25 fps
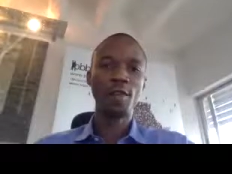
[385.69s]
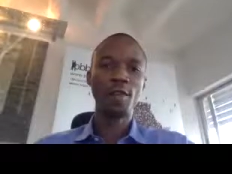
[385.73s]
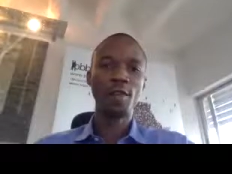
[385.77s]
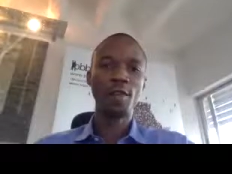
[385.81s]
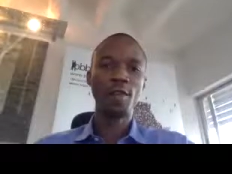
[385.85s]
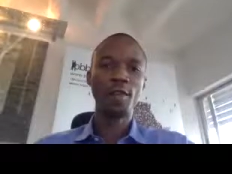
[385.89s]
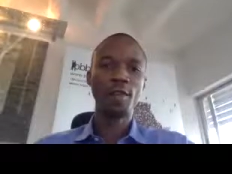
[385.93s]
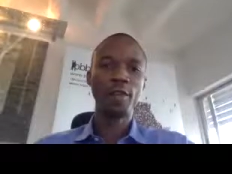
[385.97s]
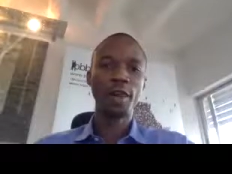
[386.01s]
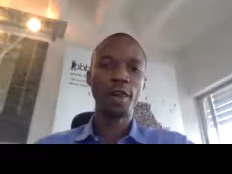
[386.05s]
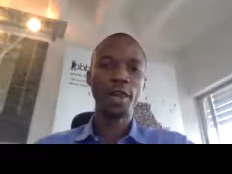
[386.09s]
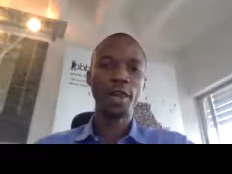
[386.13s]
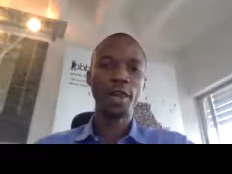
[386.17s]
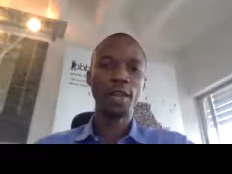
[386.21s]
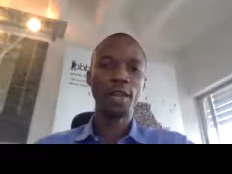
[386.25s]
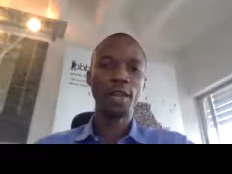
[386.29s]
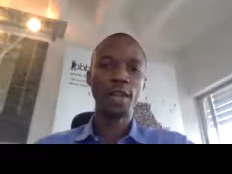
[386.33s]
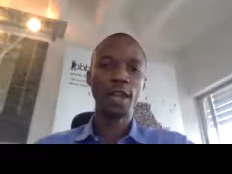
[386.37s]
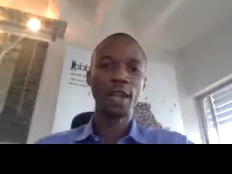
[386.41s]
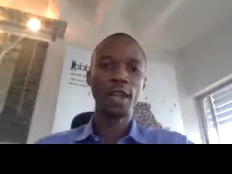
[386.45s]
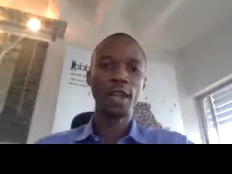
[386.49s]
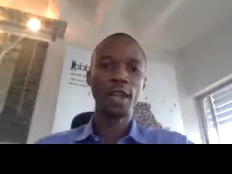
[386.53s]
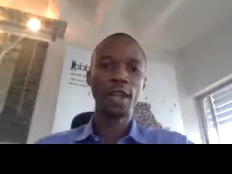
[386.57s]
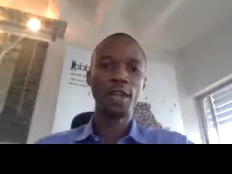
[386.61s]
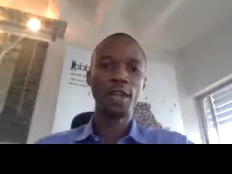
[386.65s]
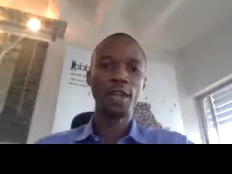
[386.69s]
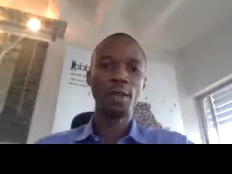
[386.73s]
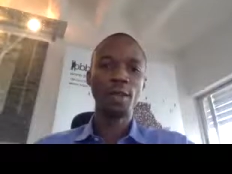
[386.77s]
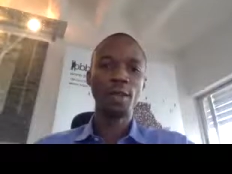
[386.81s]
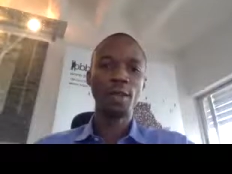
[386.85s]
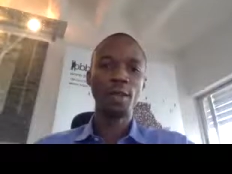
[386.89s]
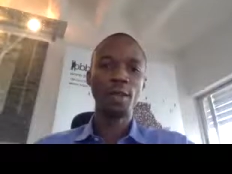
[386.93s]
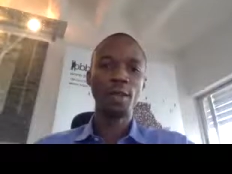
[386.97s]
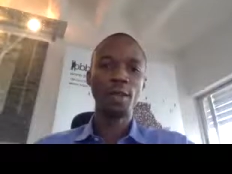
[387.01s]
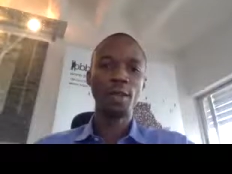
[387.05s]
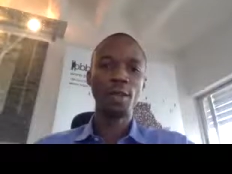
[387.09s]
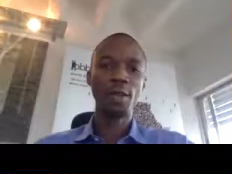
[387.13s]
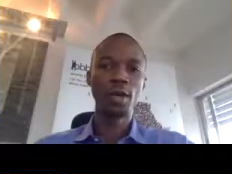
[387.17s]
find the
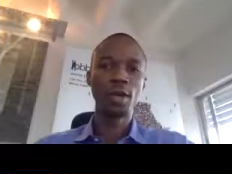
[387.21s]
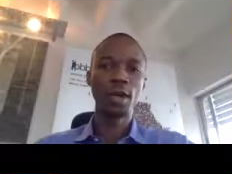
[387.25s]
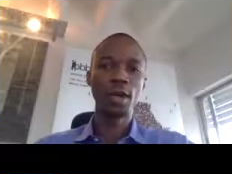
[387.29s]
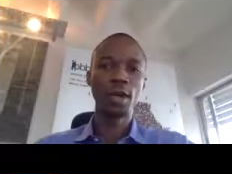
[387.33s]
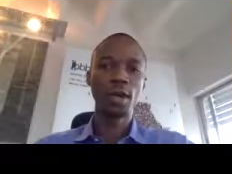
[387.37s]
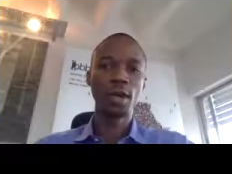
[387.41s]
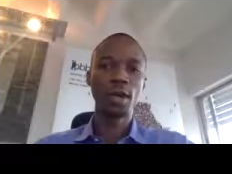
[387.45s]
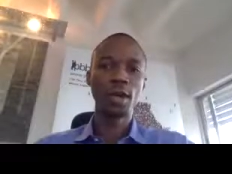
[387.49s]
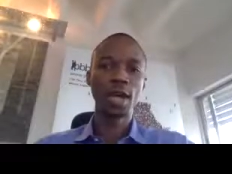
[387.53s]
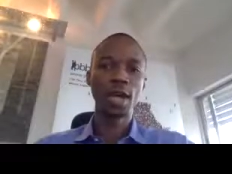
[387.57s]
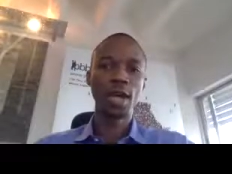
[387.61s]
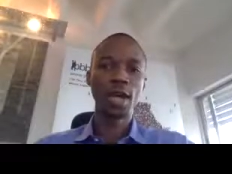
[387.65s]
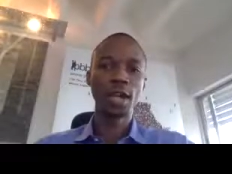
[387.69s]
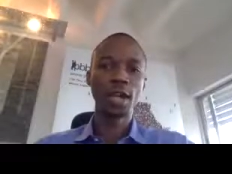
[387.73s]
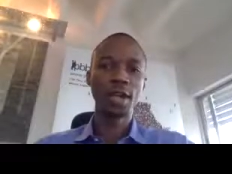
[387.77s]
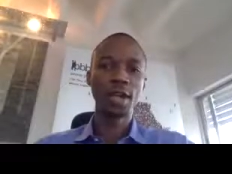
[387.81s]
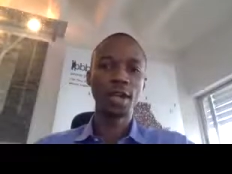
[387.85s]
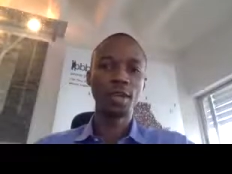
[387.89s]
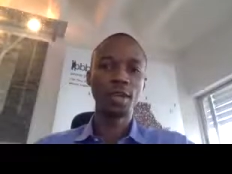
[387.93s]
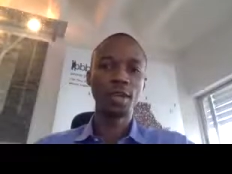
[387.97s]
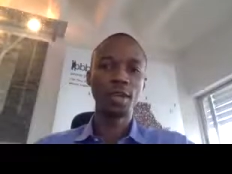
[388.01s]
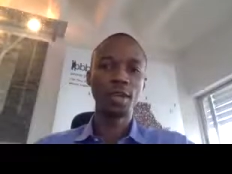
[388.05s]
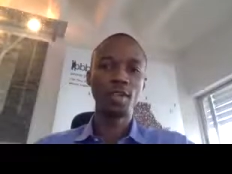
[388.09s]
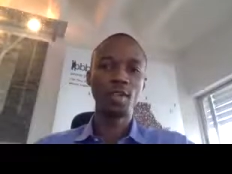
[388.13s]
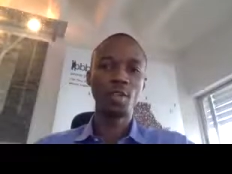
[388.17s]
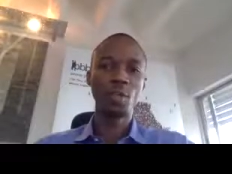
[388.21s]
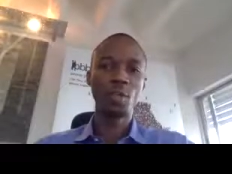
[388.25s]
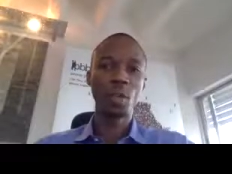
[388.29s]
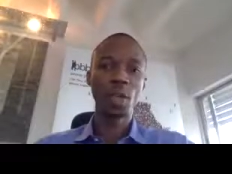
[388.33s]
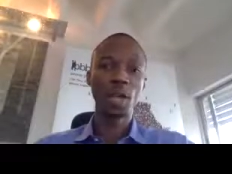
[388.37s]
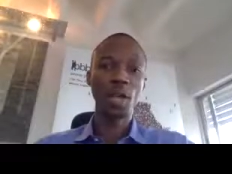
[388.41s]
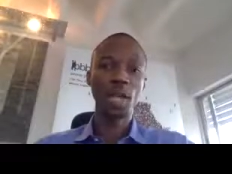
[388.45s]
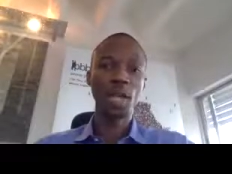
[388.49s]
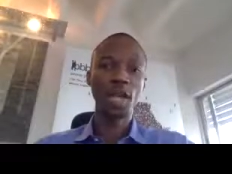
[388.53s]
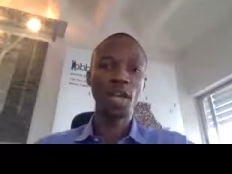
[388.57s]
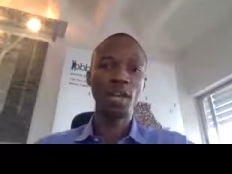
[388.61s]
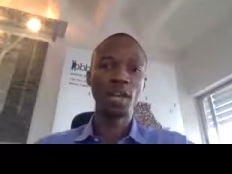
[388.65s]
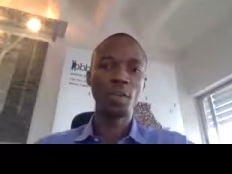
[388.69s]
ideal candidate as
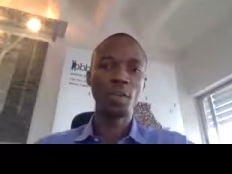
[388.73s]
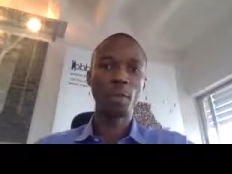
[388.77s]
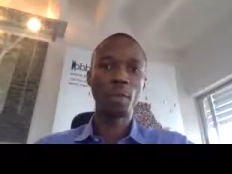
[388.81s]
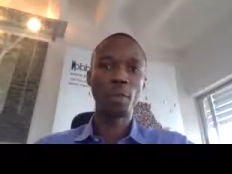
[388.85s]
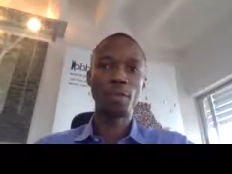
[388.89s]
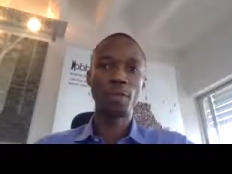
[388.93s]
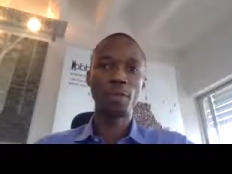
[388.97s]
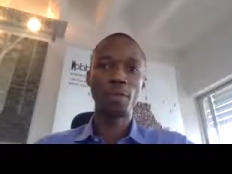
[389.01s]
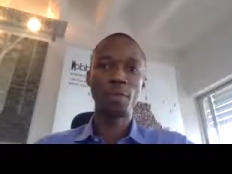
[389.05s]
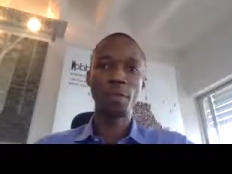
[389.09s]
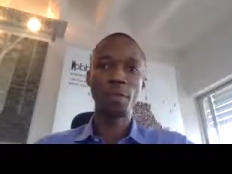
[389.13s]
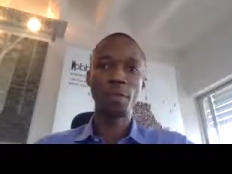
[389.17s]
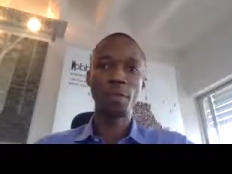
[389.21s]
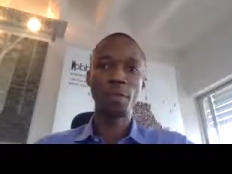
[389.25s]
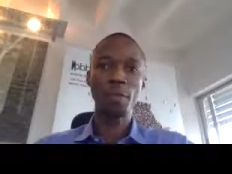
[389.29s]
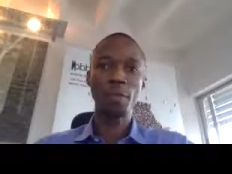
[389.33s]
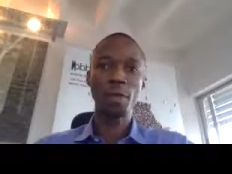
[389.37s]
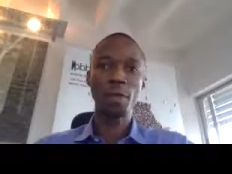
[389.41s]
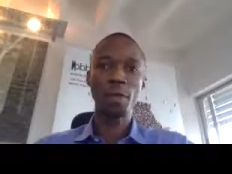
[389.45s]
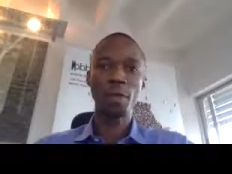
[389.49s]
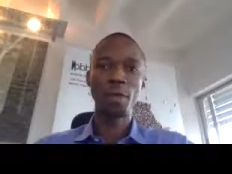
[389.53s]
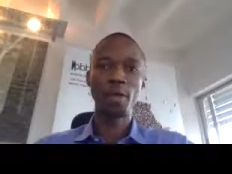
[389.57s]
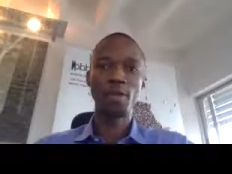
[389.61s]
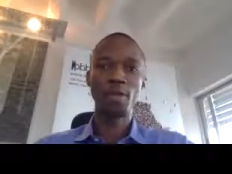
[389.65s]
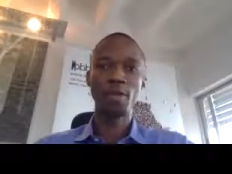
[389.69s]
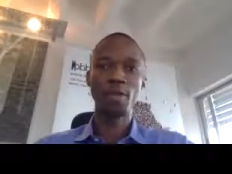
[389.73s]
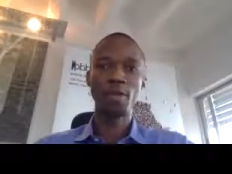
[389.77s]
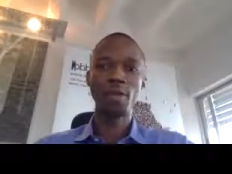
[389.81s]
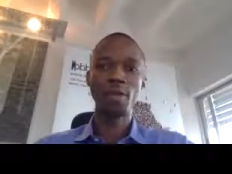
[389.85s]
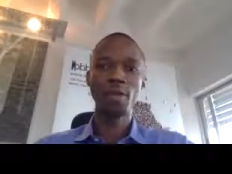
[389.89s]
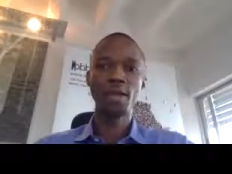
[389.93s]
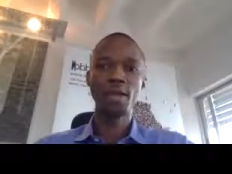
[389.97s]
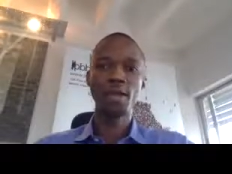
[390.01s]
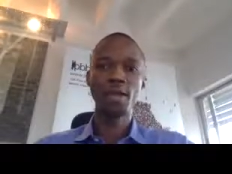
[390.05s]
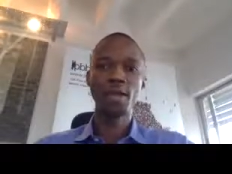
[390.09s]
quickly as possible, because